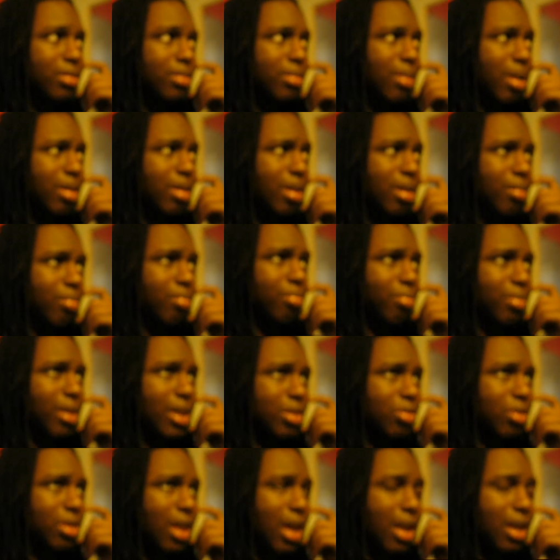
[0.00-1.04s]
I think
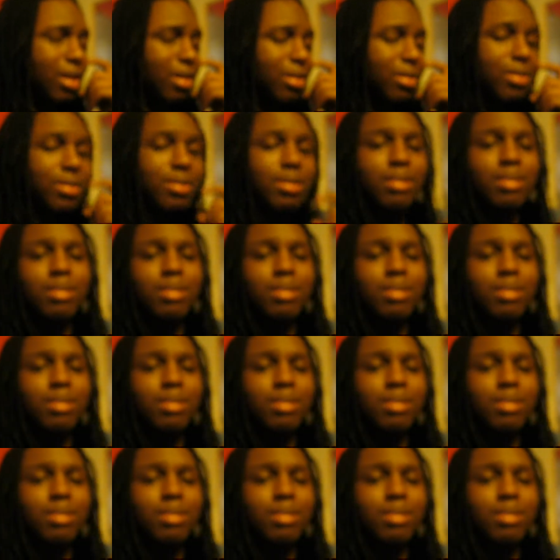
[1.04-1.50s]
that's what that is.